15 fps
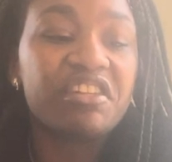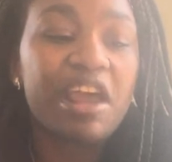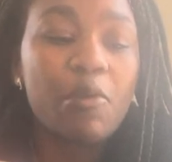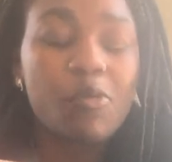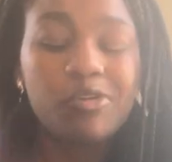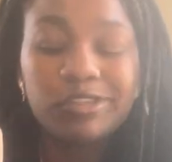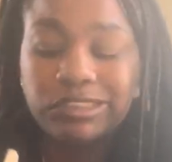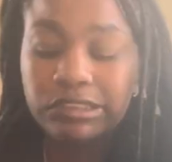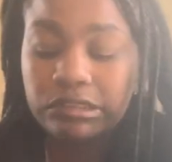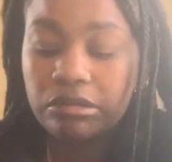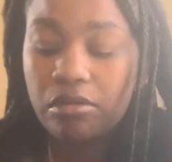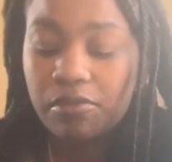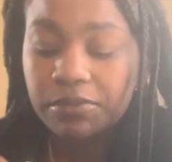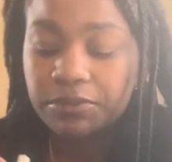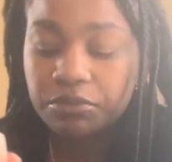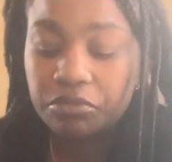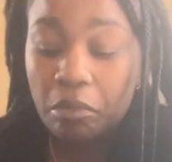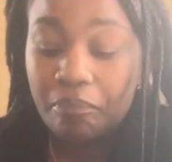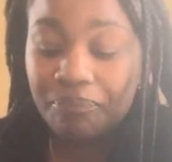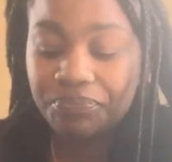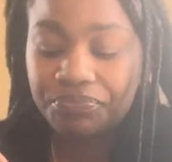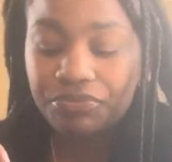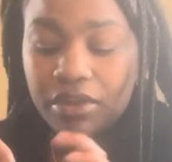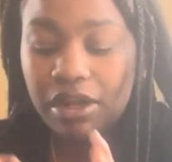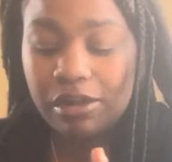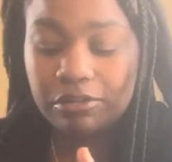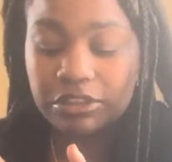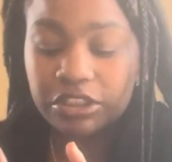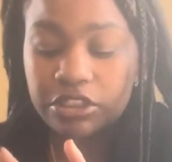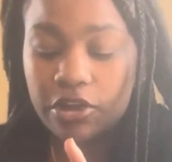in that one.
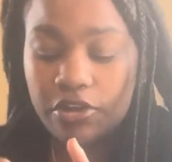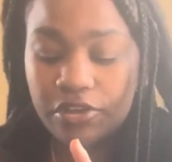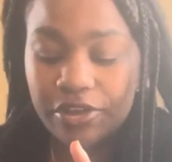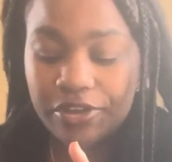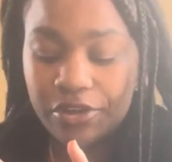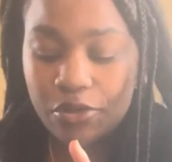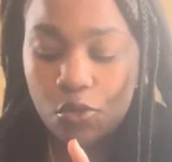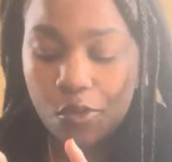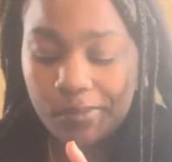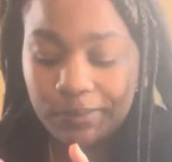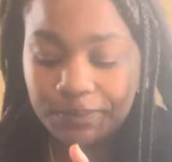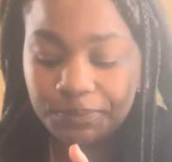Mm, sure that you do.